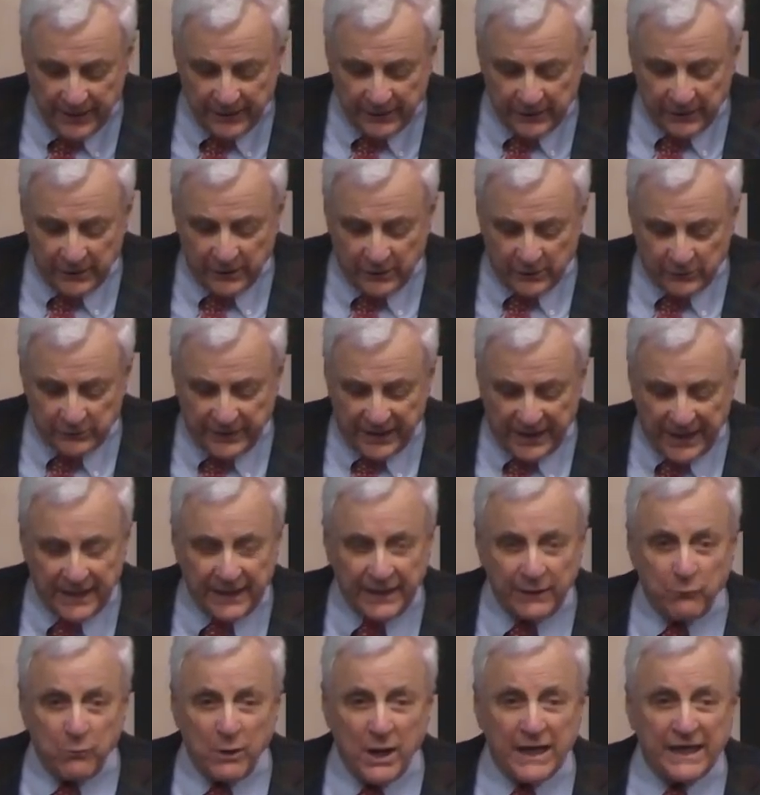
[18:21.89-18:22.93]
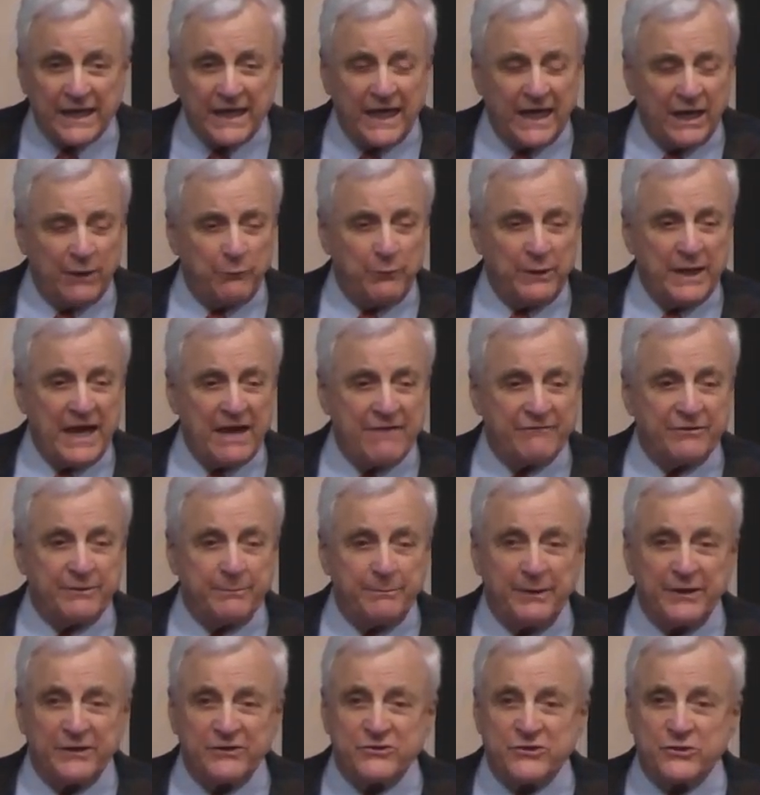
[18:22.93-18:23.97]
you know, Daddy, why can't we have the
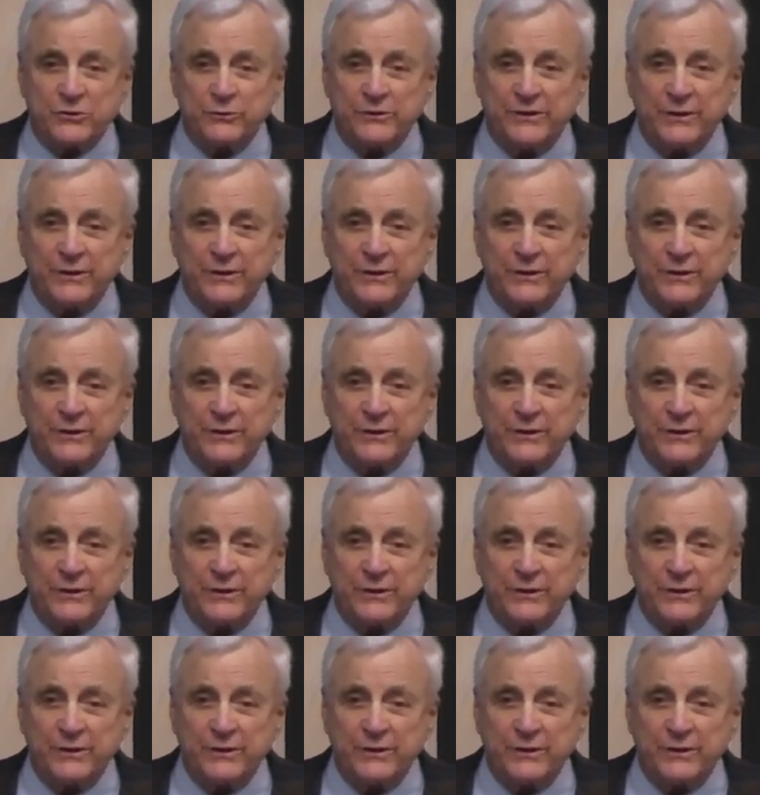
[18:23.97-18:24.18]
picture